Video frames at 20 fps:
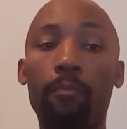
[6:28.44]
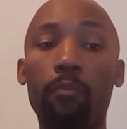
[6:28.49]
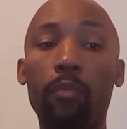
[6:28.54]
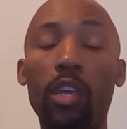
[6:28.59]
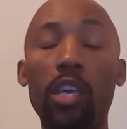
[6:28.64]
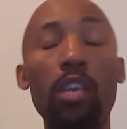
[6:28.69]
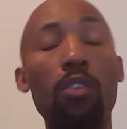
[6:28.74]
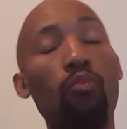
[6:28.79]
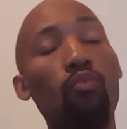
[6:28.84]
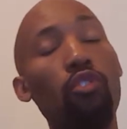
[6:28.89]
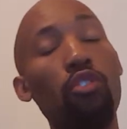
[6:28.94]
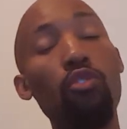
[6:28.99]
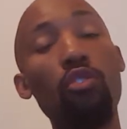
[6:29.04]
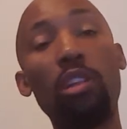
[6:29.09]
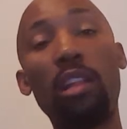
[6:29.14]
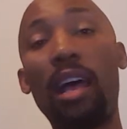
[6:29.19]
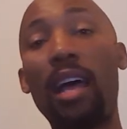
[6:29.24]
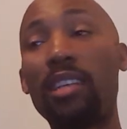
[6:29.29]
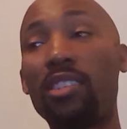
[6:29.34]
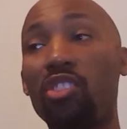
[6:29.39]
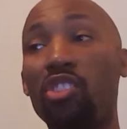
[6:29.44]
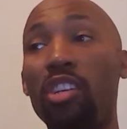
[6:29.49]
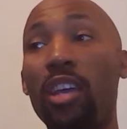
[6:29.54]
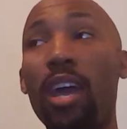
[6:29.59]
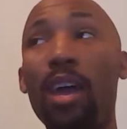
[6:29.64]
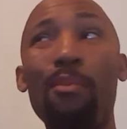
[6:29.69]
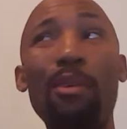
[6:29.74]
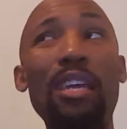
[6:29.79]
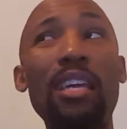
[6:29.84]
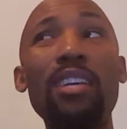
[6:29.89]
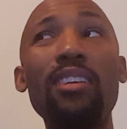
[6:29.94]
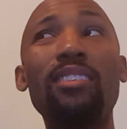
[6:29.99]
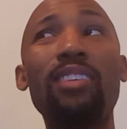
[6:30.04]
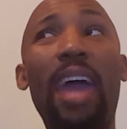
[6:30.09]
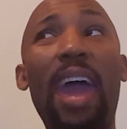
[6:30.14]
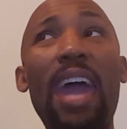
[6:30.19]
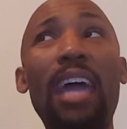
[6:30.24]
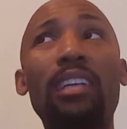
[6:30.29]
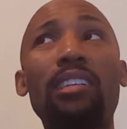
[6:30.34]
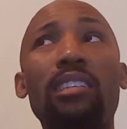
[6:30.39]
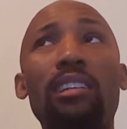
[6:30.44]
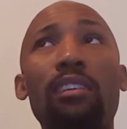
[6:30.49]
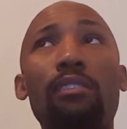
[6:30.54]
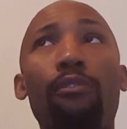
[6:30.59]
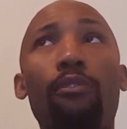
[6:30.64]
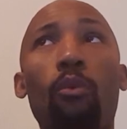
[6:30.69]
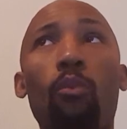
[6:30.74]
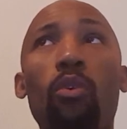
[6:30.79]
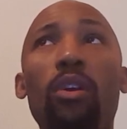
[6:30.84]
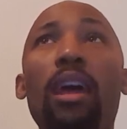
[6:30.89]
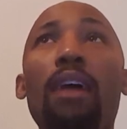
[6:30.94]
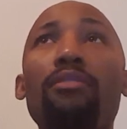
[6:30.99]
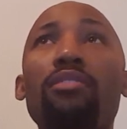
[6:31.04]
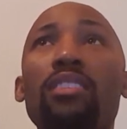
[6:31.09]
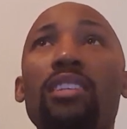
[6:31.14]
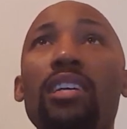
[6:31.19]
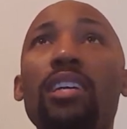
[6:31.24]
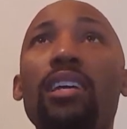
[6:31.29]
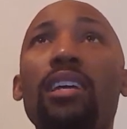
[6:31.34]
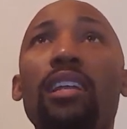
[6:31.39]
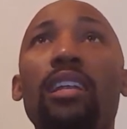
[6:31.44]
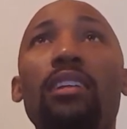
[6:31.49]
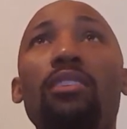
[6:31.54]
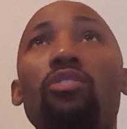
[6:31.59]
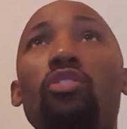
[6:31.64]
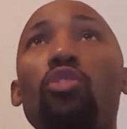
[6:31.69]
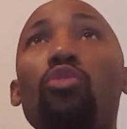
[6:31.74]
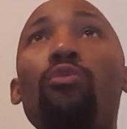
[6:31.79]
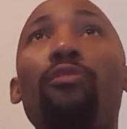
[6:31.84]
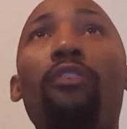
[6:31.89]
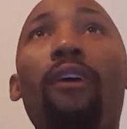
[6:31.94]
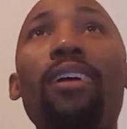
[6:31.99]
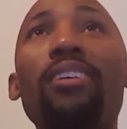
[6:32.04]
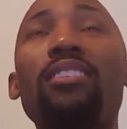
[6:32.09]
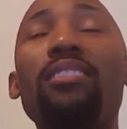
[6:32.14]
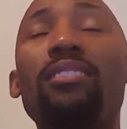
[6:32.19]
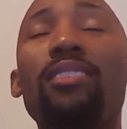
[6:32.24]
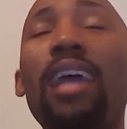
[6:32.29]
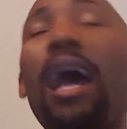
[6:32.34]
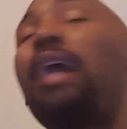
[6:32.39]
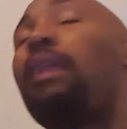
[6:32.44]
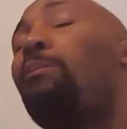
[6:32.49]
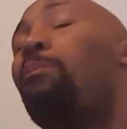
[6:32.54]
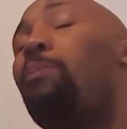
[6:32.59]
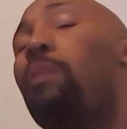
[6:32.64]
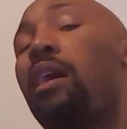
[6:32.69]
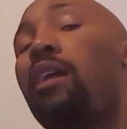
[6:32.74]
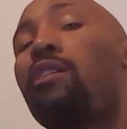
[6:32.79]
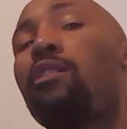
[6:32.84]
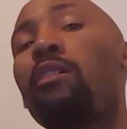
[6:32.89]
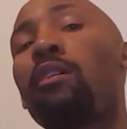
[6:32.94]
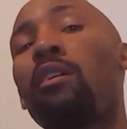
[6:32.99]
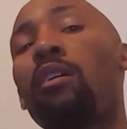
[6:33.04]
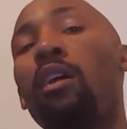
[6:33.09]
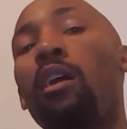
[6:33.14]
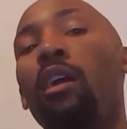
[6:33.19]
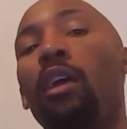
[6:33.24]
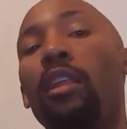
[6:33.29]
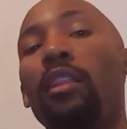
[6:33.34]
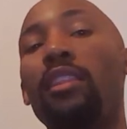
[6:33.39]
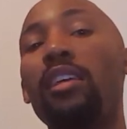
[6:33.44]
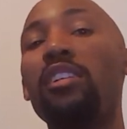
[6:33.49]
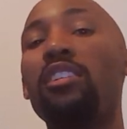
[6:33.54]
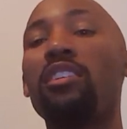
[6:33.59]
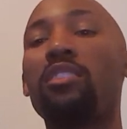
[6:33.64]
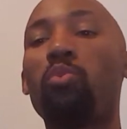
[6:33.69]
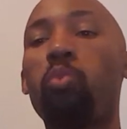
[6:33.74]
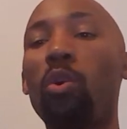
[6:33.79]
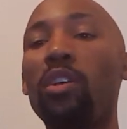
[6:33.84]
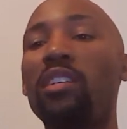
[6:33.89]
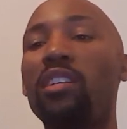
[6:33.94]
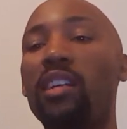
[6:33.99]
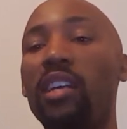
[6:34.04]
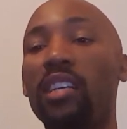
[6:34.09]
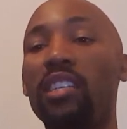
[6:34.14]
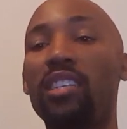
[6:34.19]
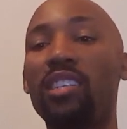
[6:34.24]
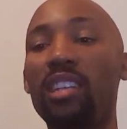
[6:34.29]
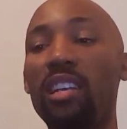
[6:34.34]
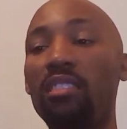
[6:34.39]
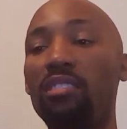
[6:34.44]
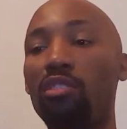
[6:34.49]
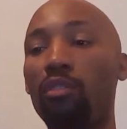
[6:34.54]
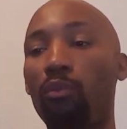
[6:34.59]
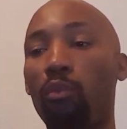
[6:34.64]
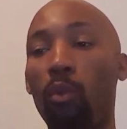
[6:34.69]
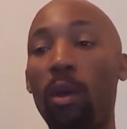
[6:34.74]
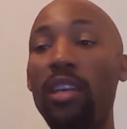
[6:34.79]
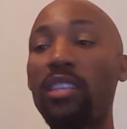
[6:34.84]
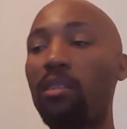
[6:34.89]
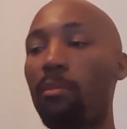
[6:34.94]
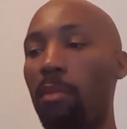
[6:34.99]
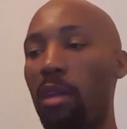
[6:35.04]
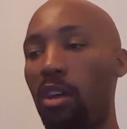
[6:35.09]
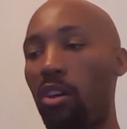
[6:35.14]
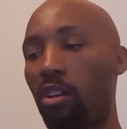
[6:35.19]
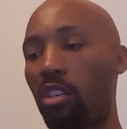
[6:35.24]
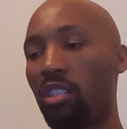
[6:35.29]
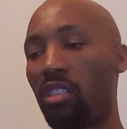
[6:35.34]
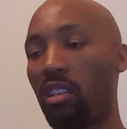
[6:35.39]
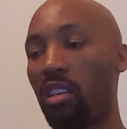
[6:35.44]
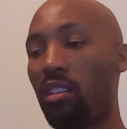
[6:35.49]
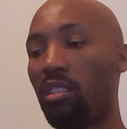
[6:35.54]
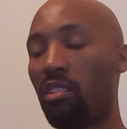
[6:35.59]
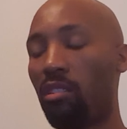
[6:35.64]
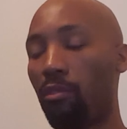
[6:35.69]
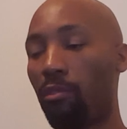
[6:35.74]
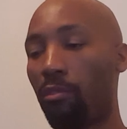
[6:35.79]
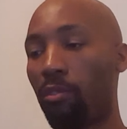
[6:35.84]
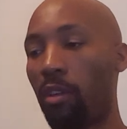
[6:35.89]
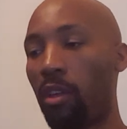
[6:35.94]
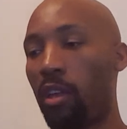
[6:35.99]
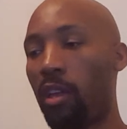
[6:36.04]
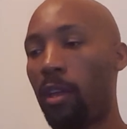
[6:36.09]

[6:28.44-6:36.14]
He utilized the jab, and he's actually, from what I've seen in the two fights, he's gotten better. There just wasn't an extensive resume or extensive